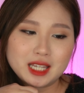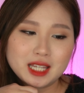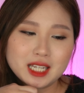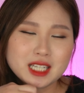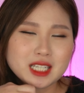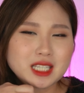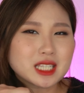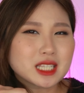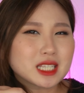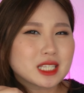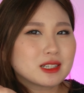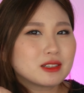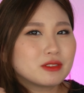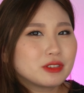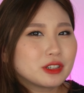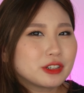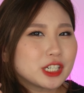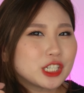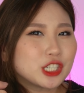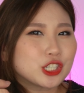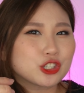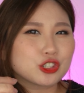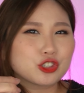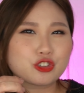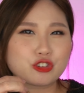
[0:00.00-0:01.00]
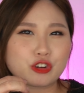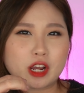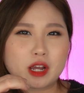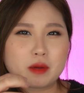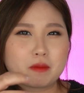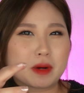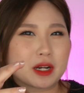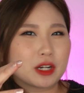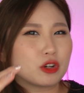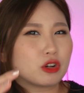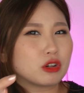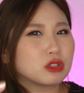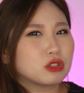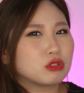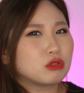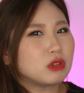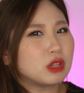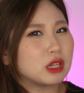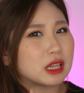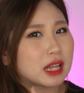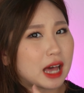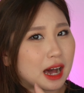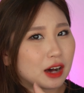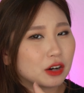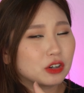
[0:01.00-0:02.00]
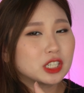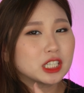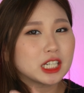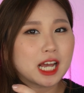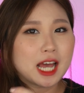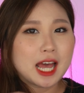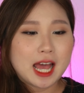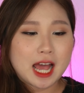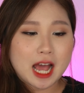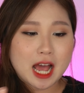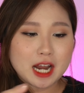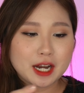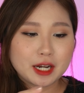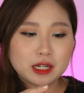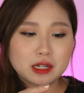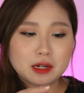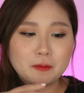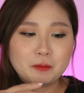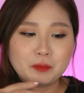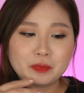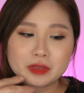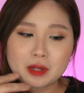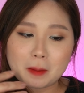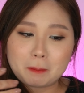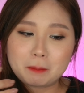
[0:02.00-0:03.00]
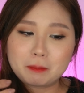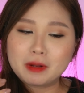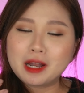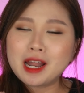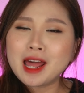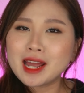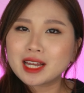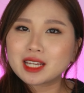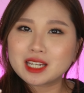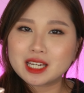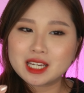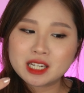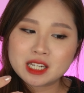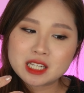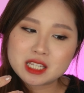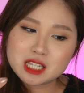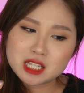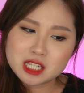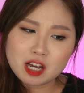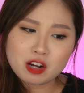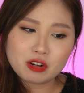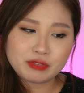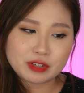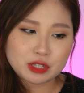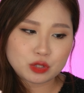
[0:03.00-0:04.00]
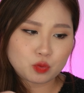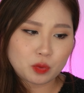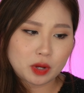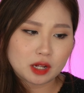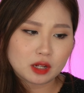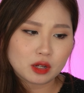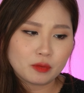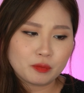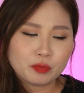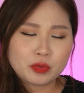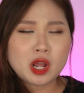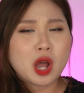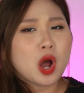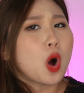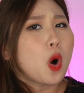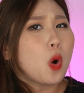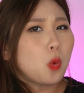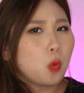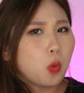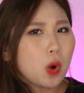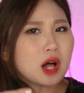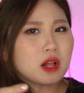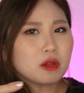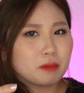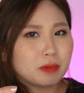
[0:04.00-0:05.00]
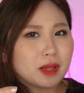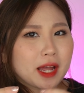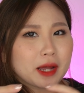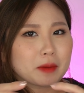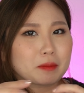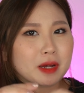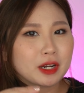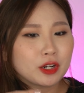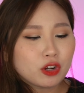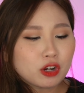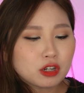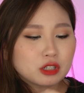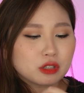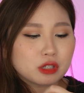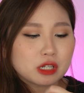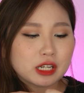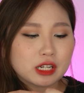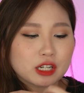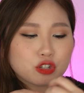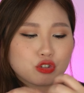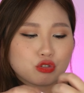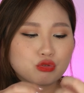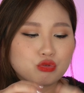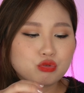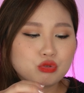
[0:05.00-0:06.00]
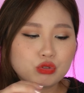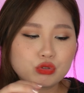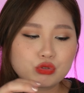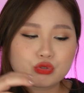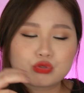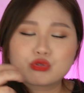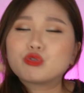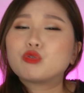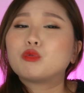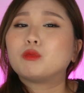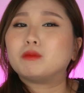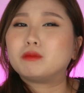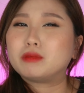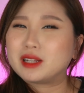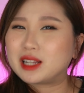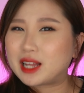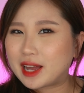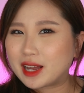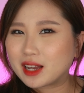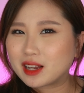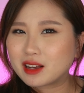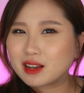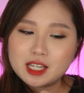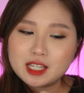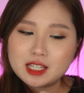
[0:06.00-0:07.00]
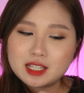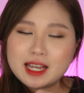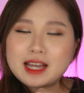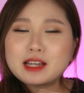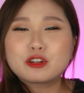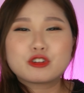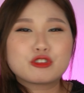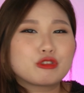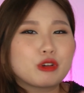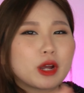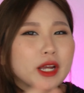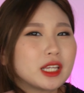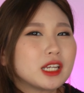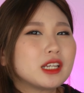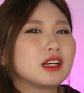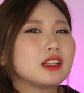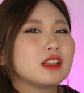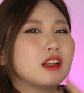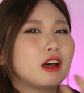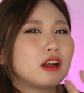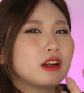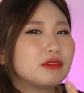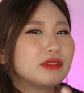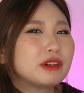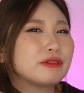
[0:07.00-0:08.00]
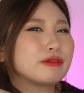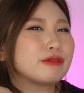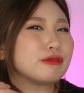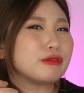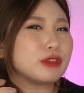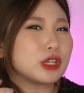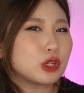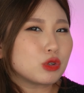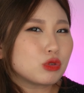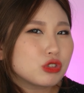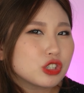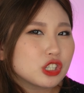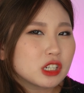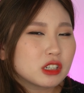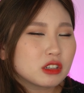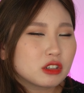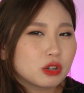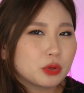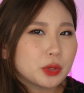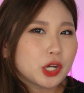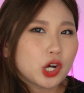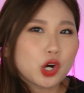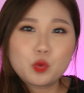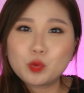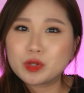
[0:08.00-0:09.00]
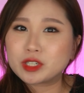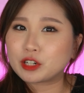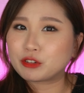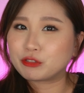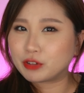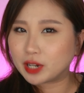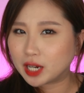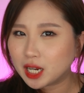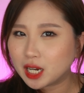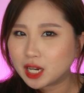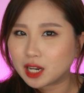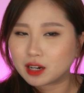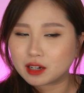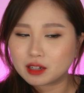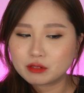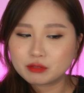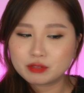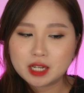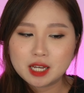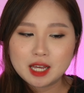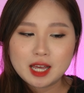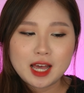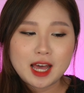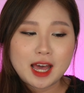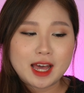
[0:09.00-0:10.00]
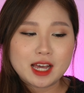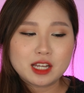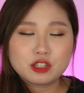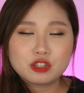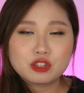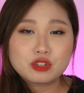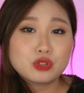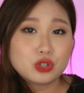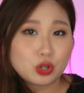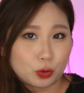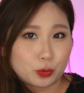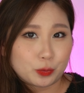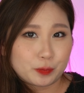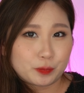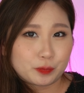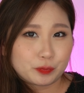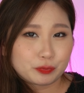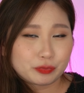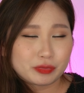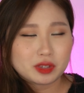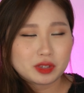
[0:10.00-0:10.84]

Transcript: like a silverish grey but not too loud and the black in itself as well well black but not in a true true black that created a lot of a fusion going on which I really love and so